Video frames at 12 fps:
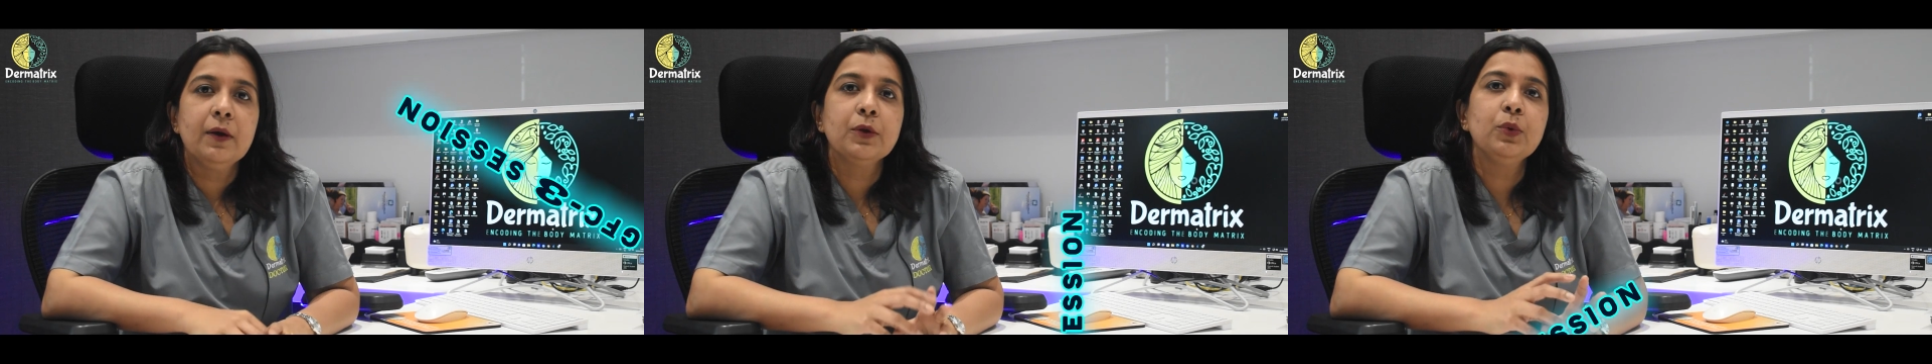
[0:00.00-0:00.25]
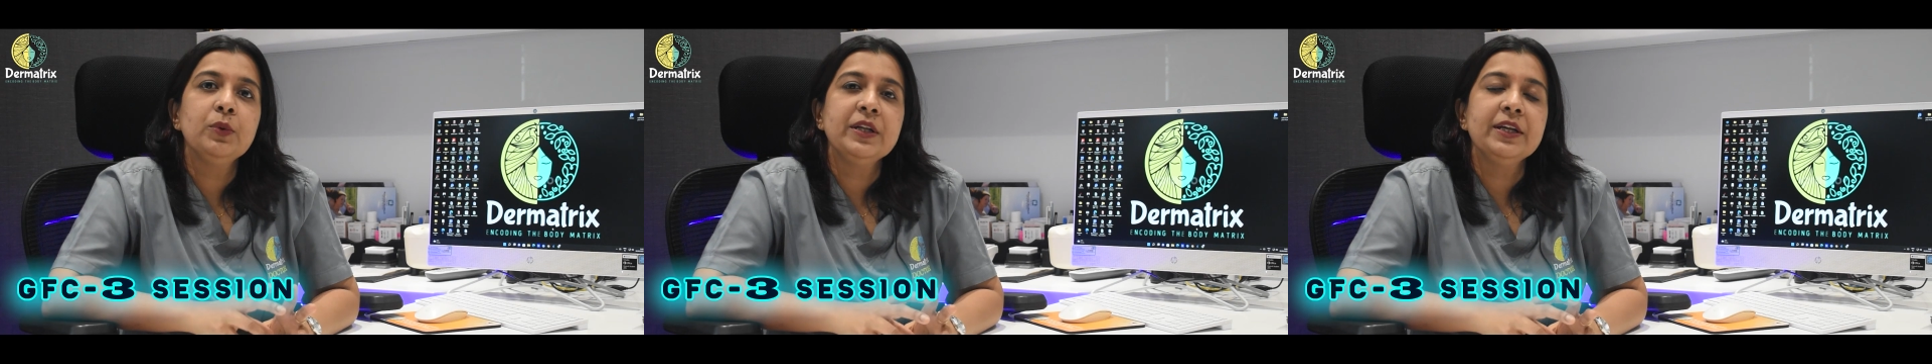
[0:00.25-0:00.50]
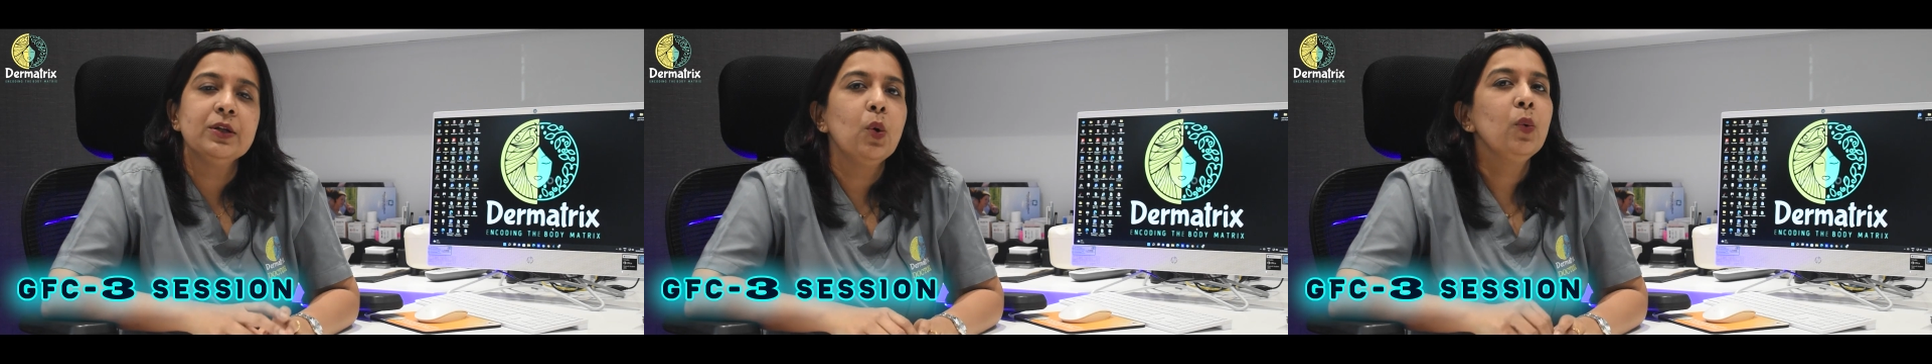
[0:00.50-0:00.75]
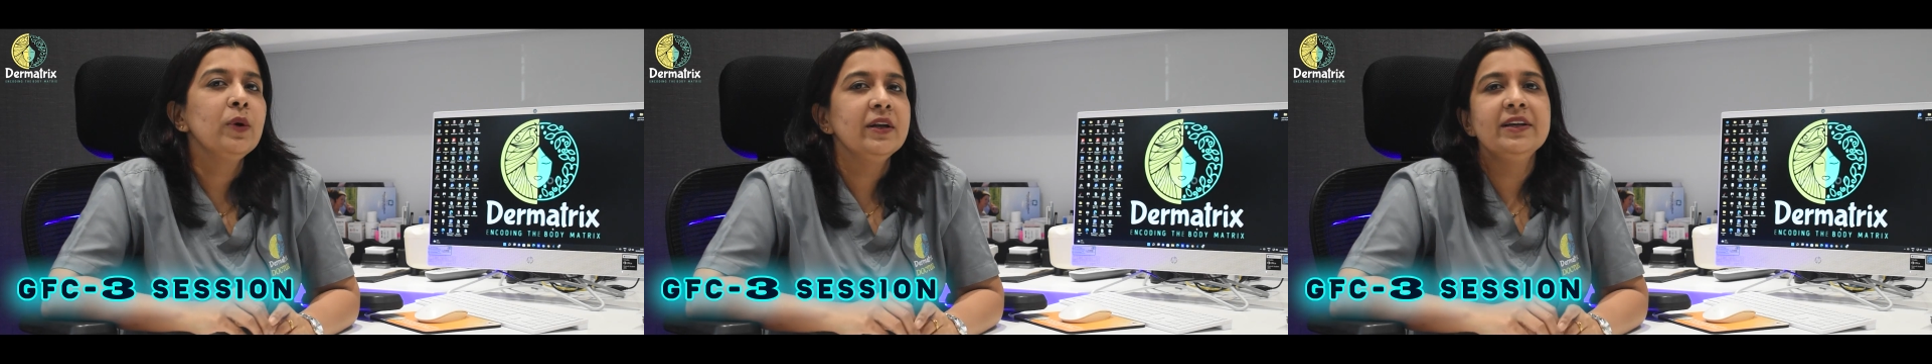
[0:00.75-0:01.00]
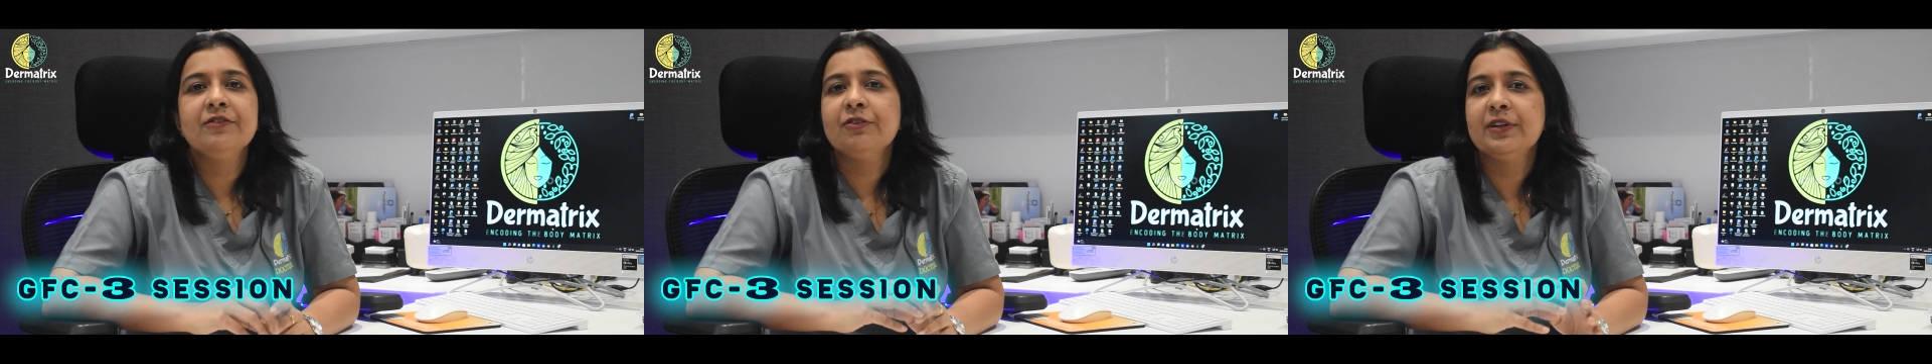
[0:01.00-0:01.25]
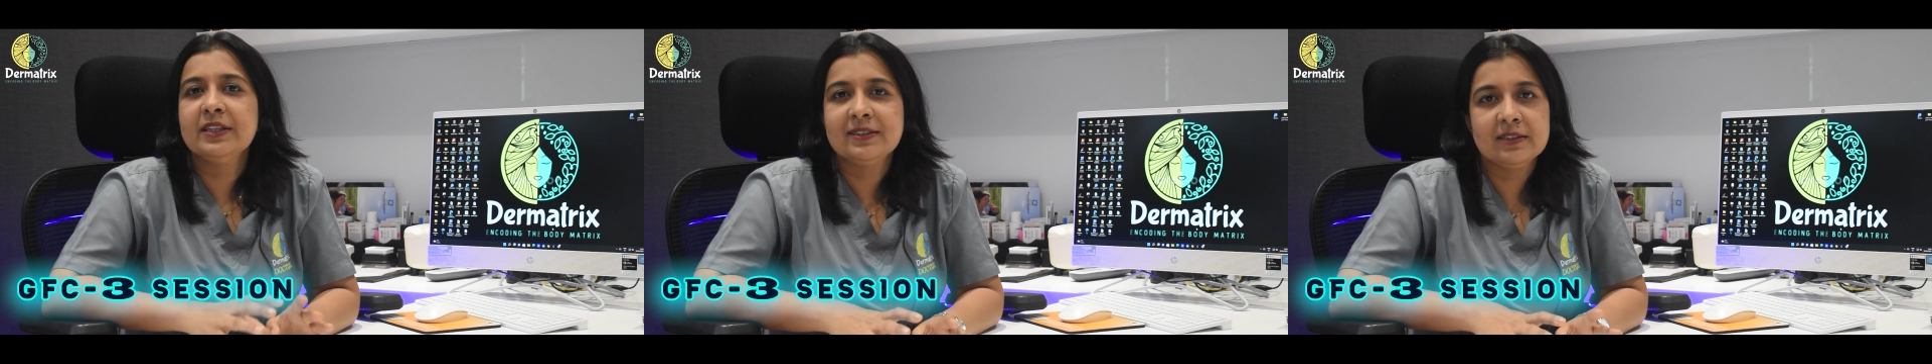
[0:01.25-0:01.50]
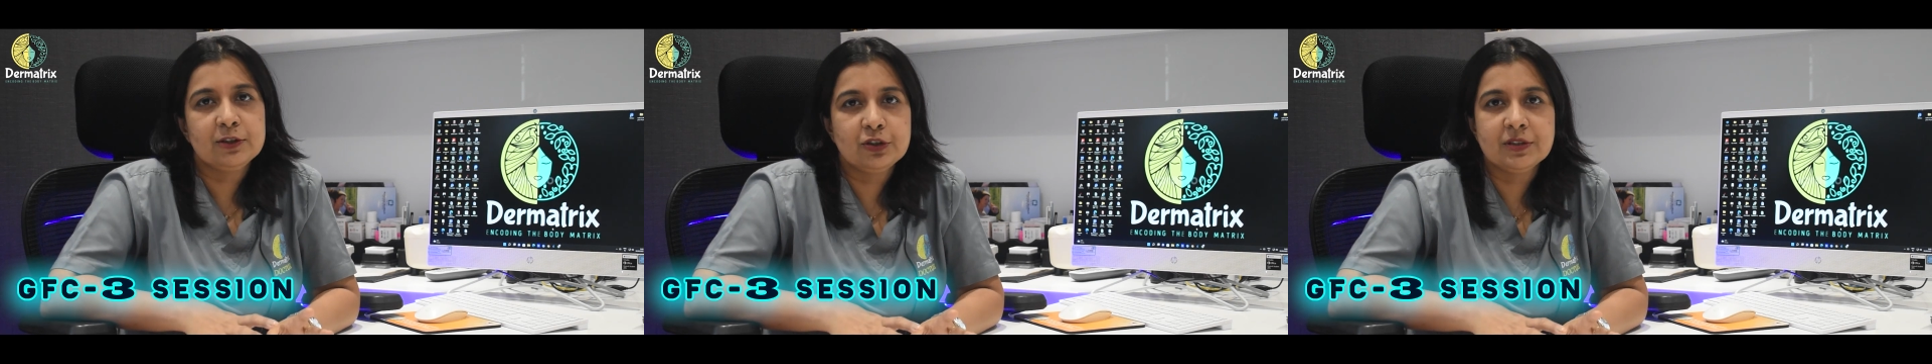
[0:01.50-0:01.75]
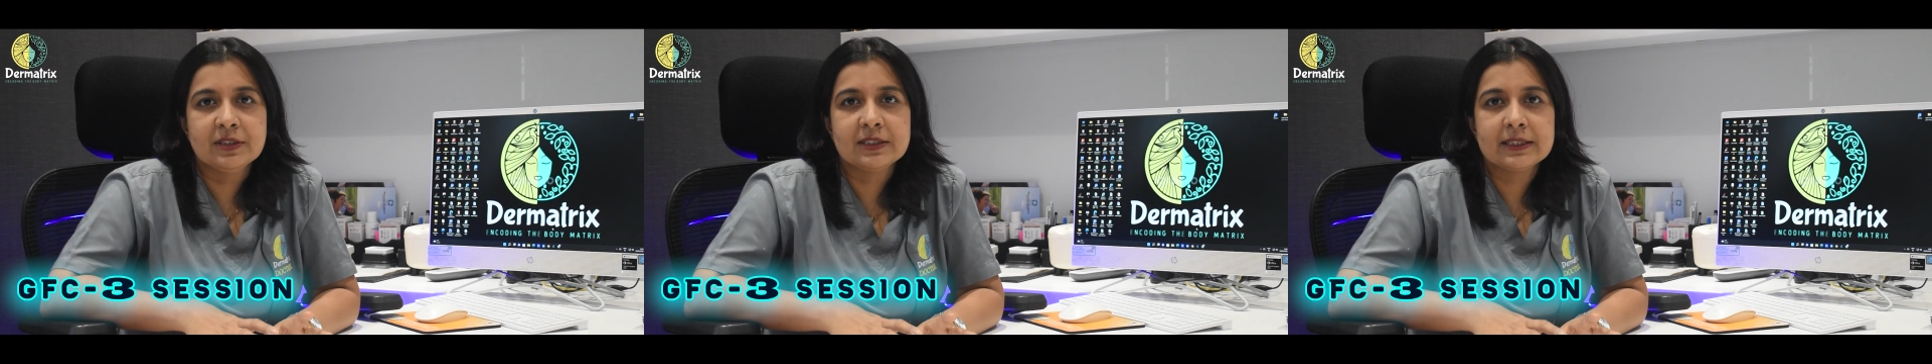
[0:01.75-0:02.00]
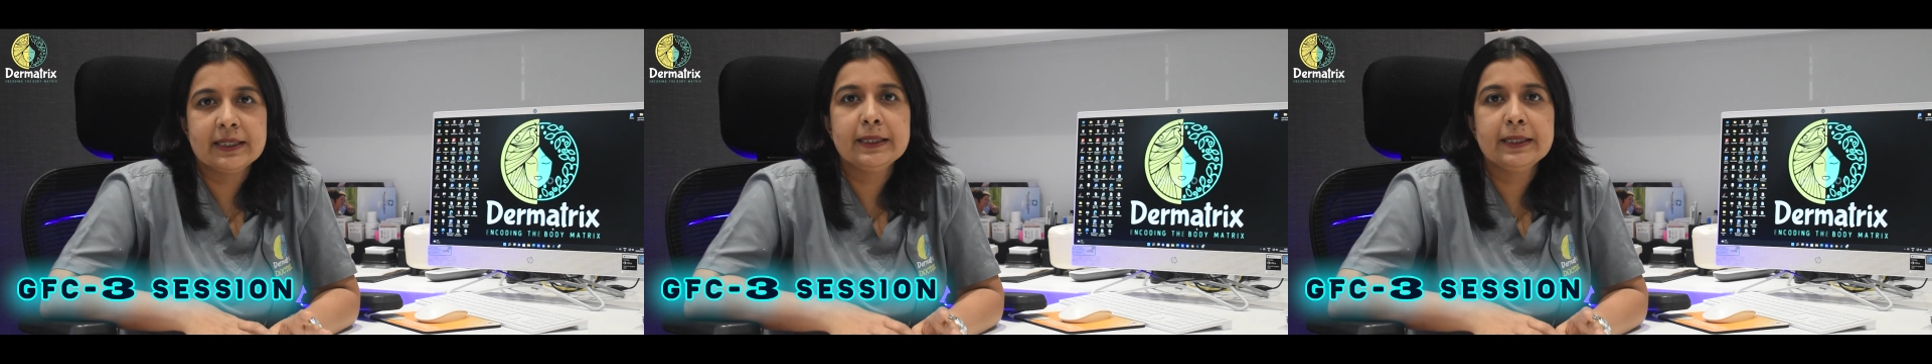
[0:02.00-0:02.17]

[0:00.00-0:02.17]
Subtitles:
you need only 3 sessions.